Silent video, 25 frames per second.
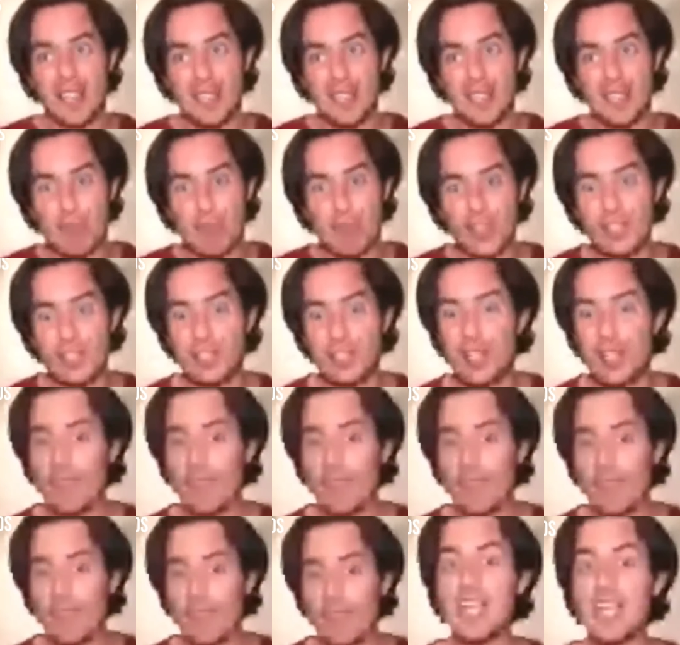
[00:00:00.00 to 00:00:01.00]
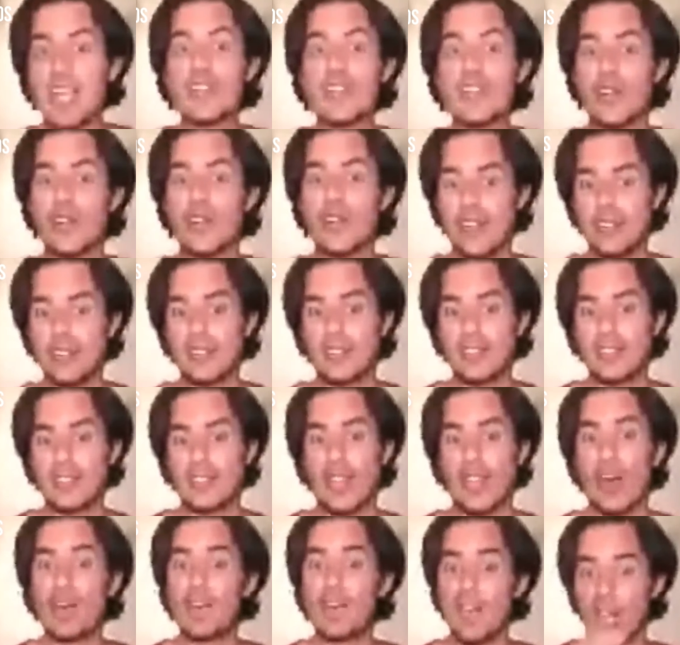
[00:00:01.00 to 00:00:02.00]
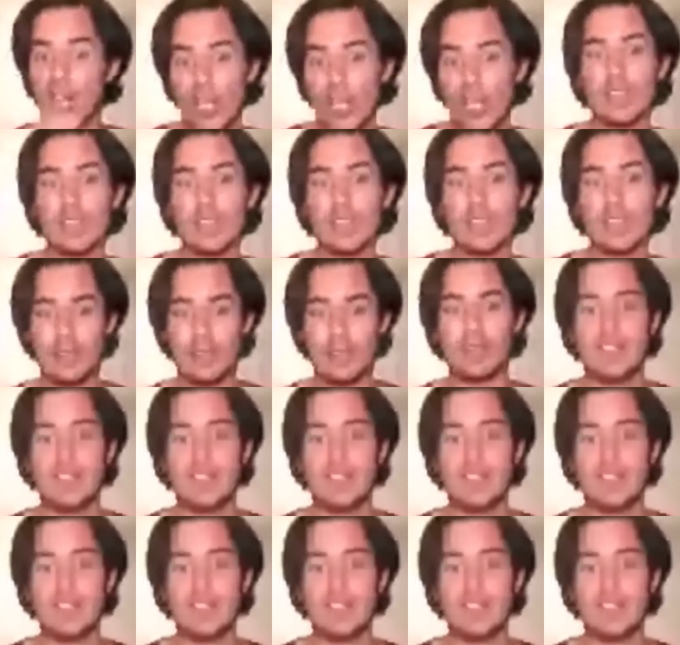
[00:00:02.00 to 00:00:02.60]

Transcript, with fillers: in the process of ignorance of a lot of